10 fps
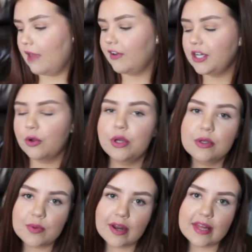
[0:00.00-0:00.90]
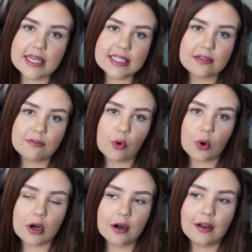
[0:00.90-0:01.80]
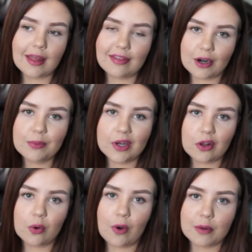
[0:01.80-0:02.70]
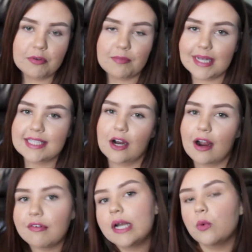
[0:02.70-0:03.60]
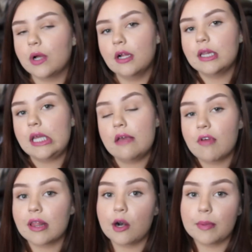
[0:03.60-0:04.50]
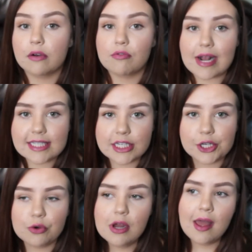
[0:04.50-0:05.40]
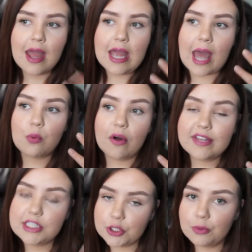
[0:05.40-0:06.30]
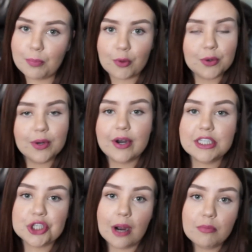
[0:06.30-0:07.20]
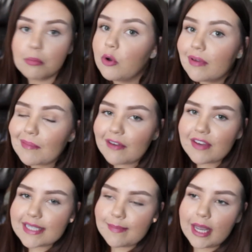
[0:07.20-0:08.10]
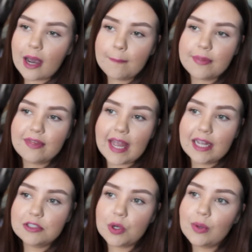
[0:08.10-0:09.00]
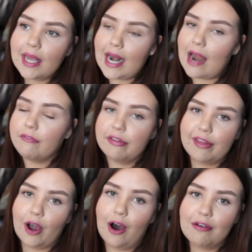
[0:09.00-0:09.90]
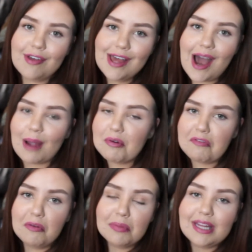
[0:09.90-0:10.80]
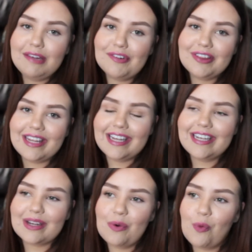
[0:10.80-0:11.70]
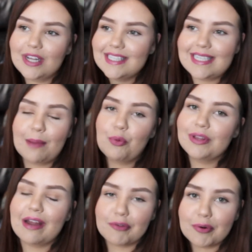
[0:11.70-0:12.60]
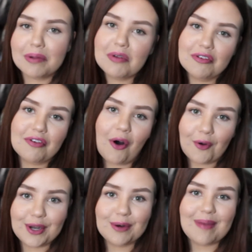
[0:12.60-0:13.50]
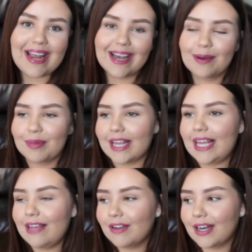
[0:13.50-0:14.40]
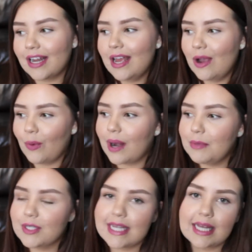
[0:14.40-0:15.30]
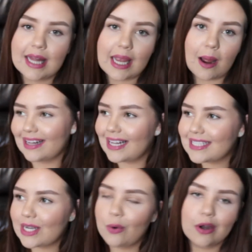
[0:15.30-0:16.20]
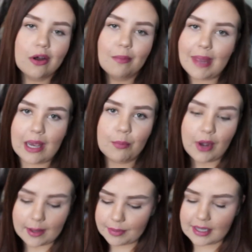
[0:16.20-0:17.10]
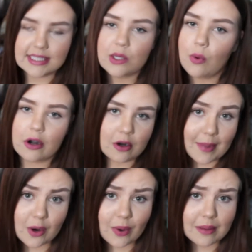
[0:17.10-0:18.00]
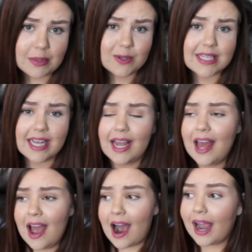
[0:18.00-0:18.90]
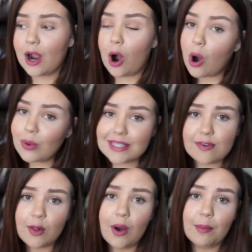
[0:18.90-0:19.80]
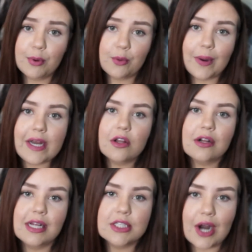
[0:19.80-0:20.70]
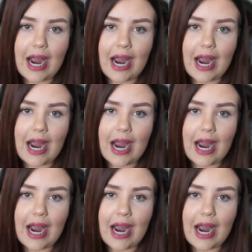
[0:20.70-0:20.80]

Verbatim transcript: If I do use one of these for like They're Real or waterproof mascara, I find it will leave a little bit of residue, and while these do both do a great job removing my face face makeup, they don't get everything off. I'm a firm believer that one step will never remove all your makeup. Like even when I'm using like a cleansing oil, makeup wipe, cleansing water, no matter what I'm using, I always follow up with a regular cleanser